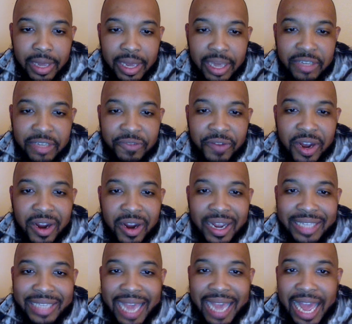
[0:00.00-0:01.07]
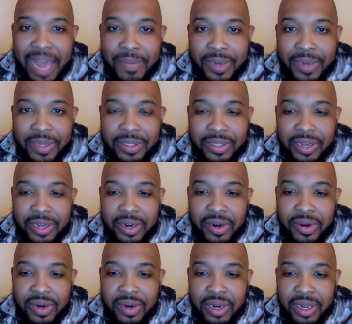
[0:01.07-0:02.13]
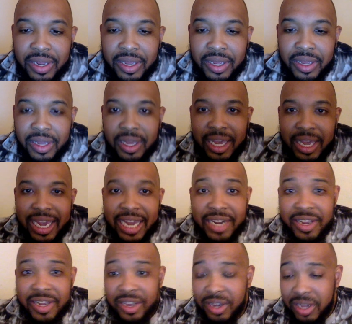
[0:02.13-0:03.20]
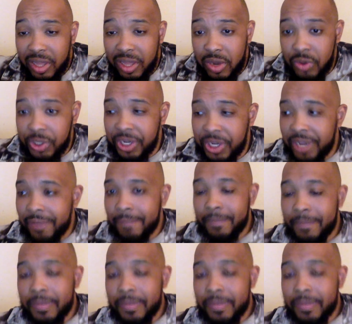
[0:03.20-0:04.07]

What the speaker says: As far as I'm concerned, in conclusion,